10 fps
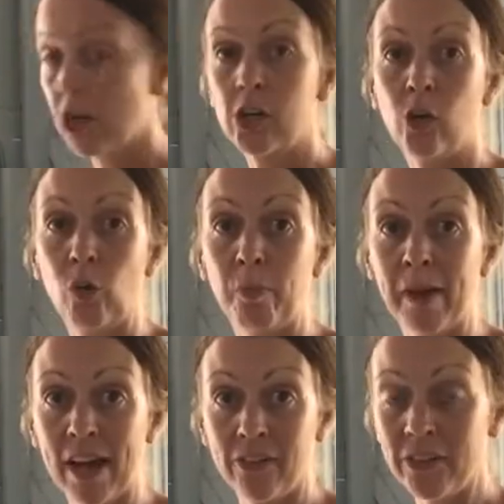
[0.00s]
charcoal
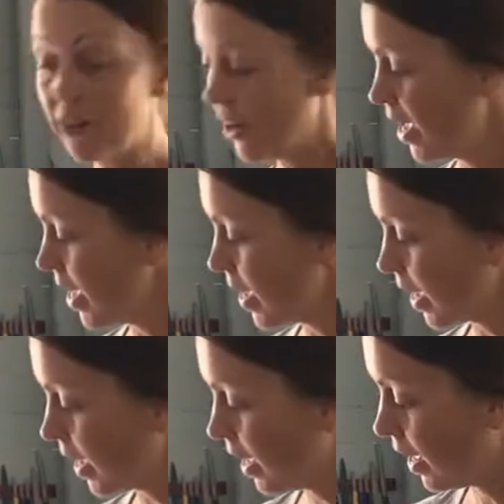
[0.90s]
powder,
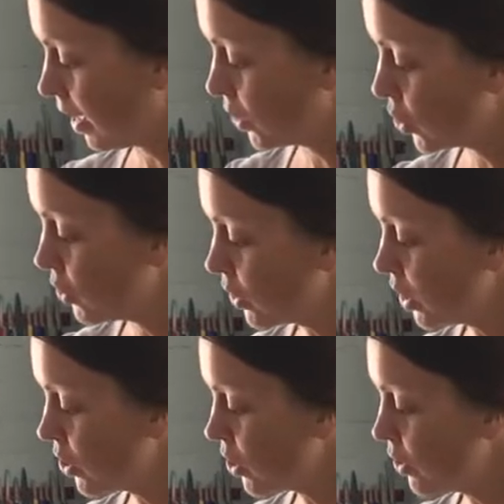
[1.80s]
and you
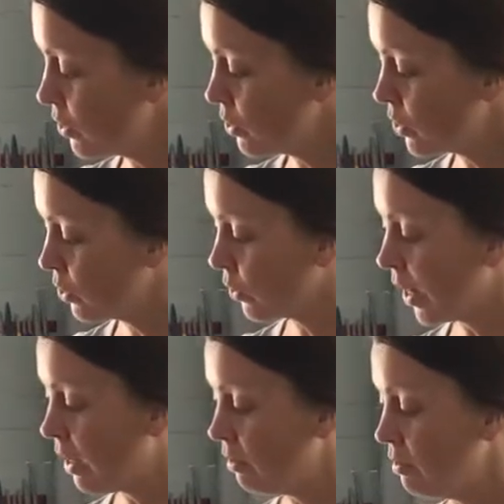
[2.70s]
can use
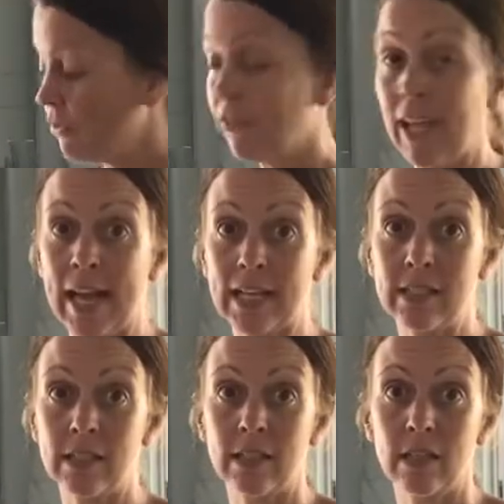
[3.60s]
ground
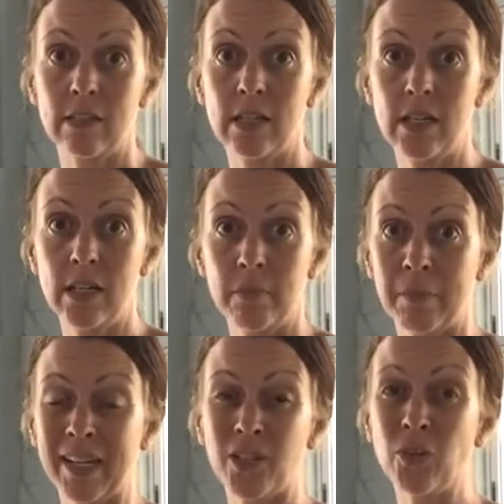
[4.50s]
flax seed,
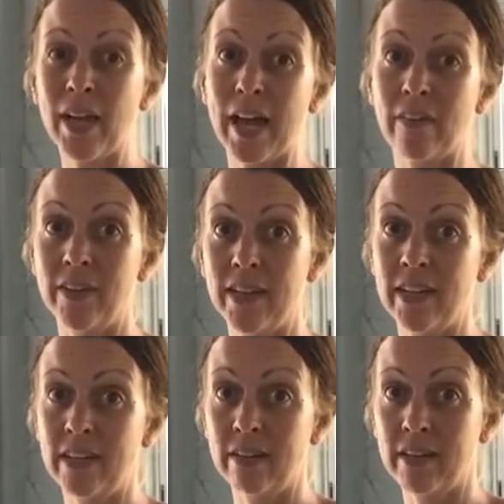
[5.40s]
but I don't have
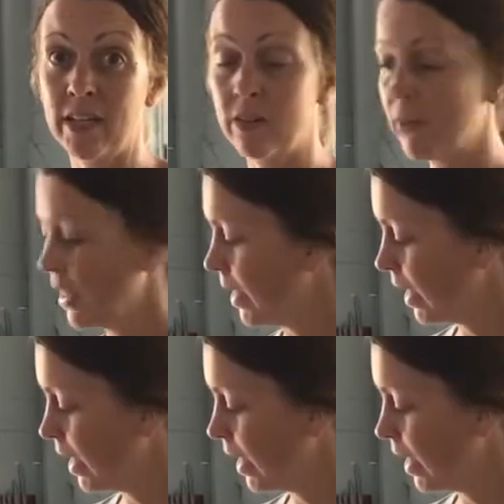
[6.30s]
any down here right